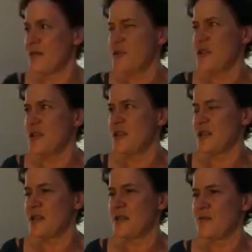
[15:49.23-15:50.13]
She's
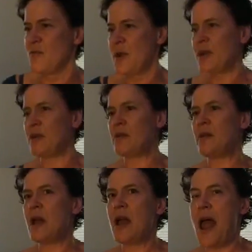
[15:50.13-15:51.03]
just
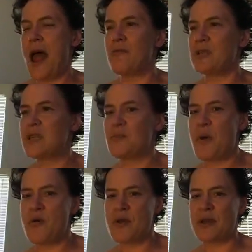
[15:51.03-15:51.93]
real
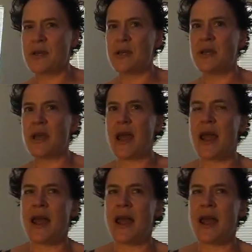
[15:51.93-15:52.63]
outspoken